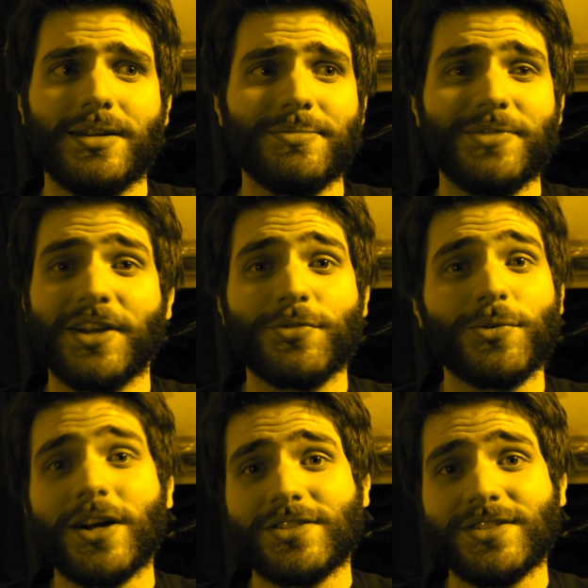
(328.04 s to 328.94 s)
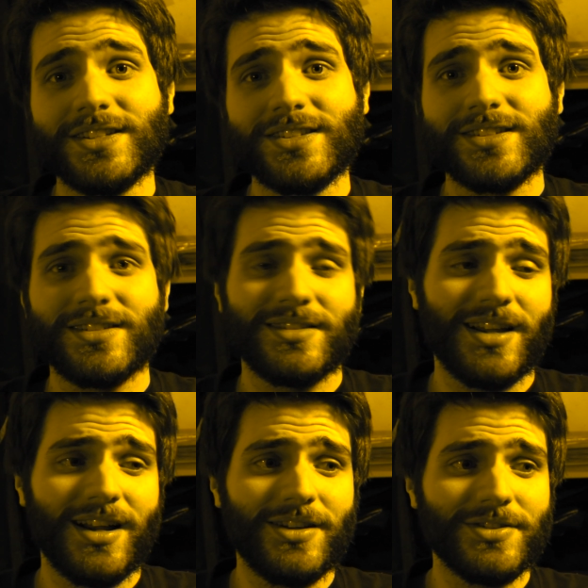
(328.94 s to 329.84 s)
Thanks for watching this.
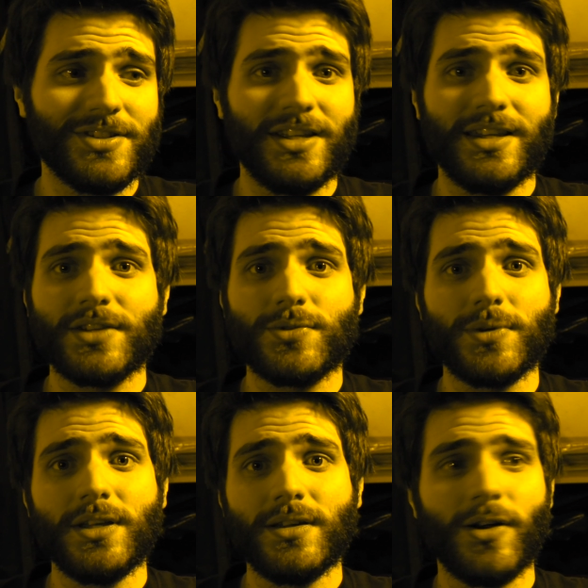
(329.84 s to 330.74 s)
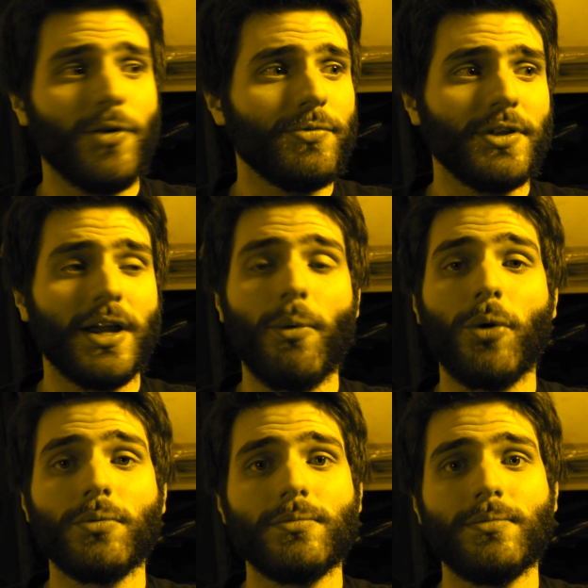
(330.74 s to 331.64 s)
I'll see you next week. Hopefully I
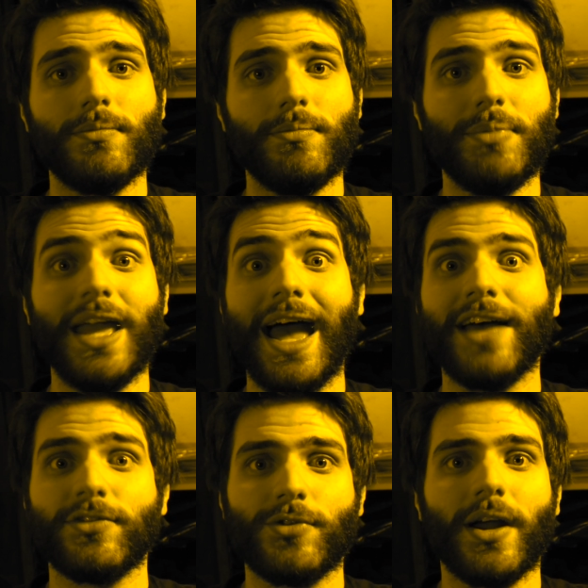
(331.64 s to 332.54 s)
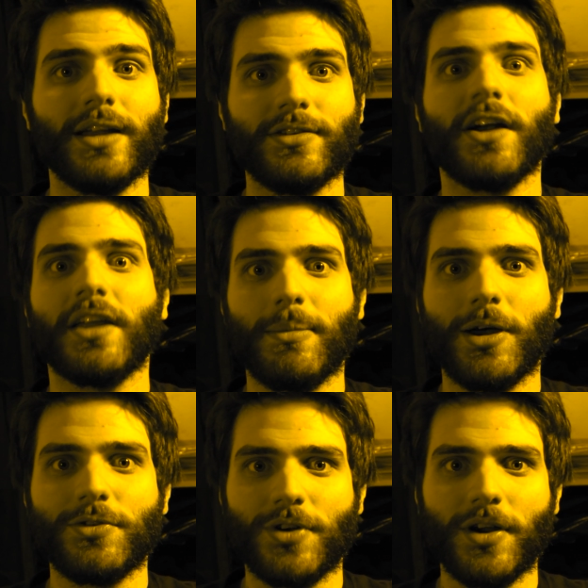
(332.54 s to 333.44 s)
won't be as Greg talking
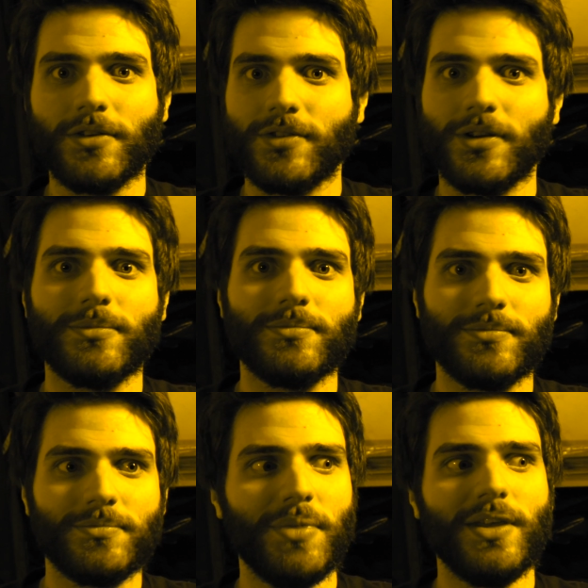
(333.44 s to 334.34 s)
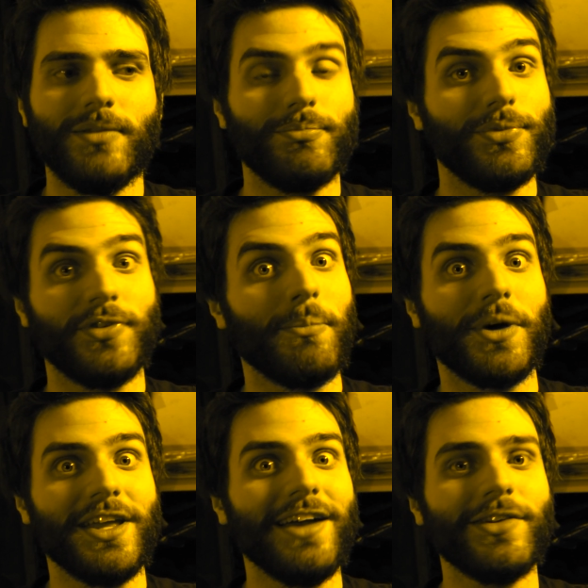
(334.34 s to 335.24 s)
about drugs. I'll be
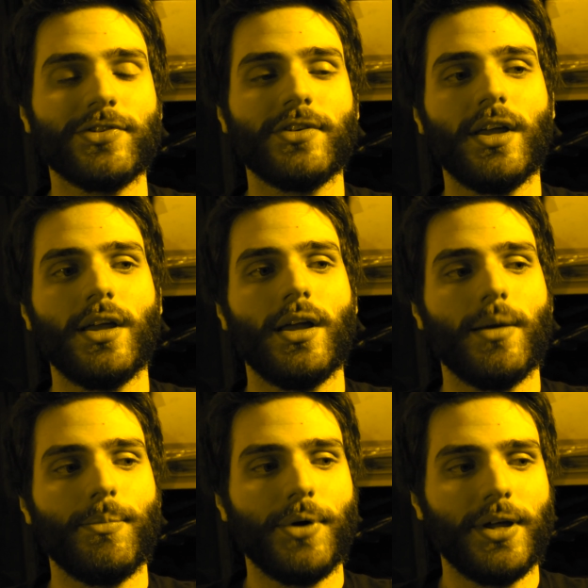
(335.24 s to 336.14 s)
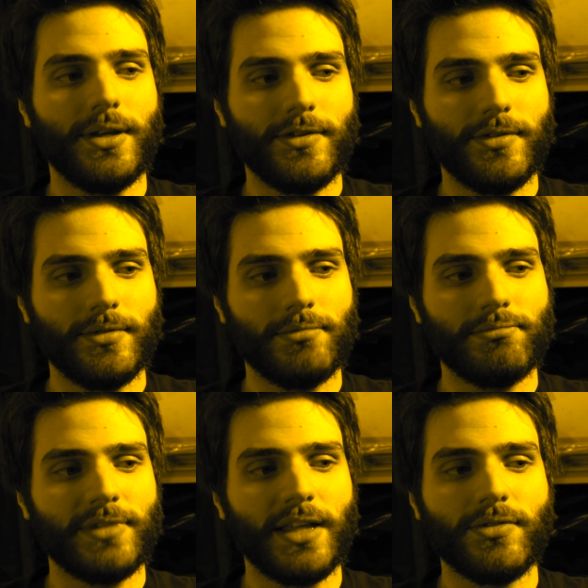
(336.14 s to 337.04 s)
somebody else. But
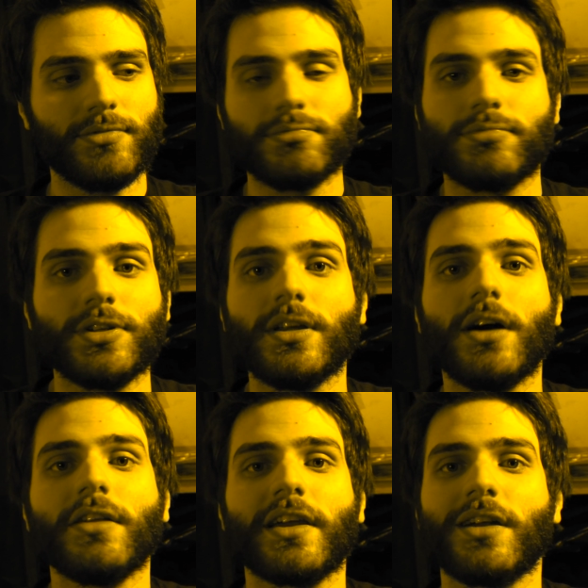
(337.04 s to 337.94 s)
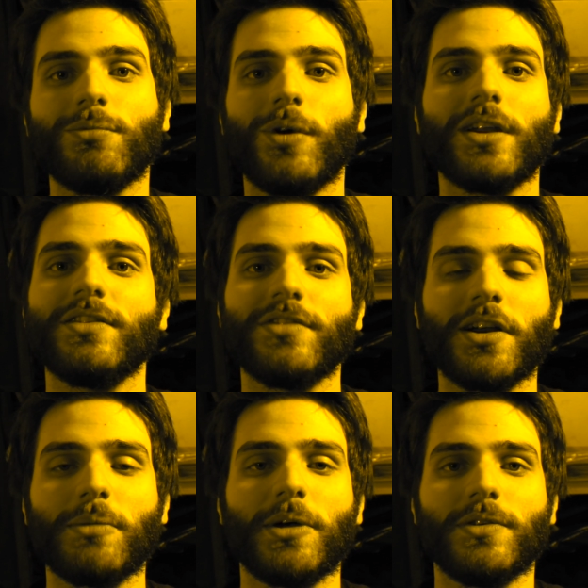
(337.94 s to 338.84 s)
that's really all that I wanted to
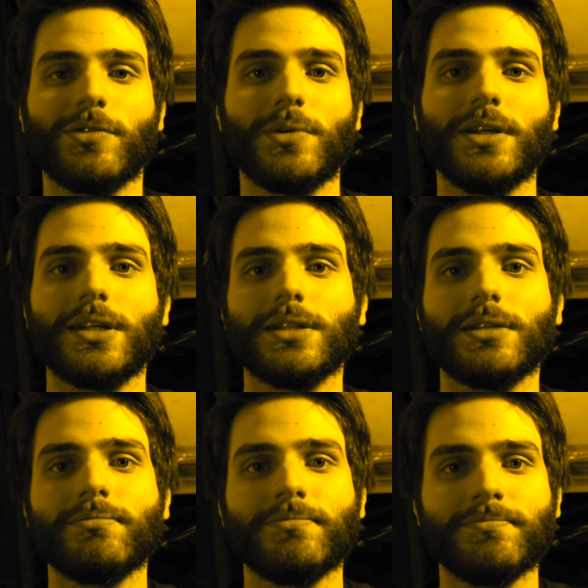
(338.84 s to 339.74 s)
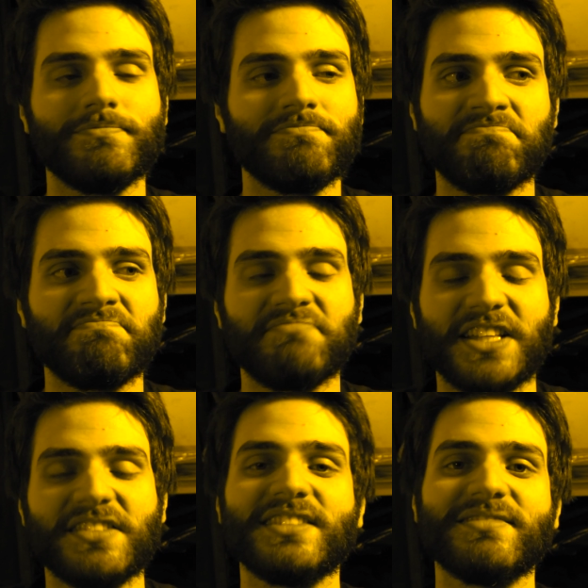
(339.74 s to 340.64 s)
talk about this week. And
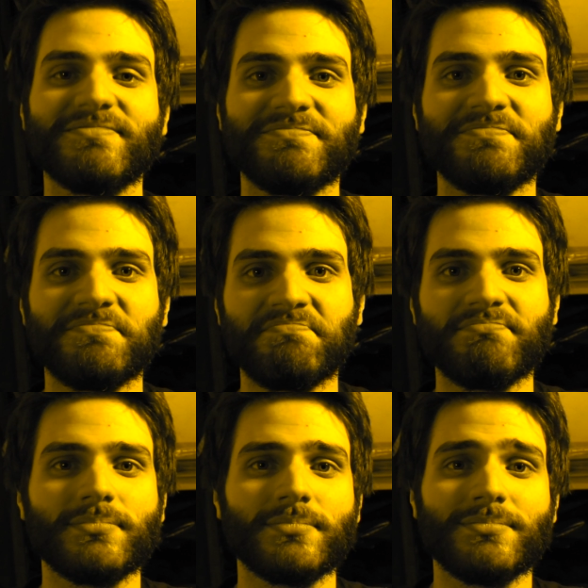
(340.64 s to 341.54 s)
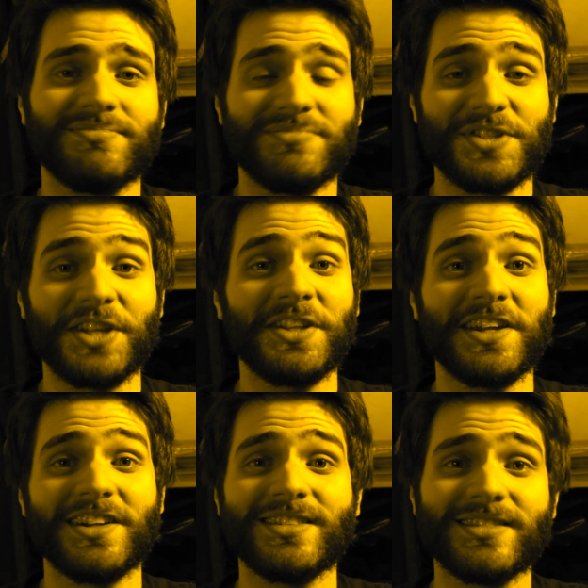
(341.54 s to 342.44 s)
that's it. See you later.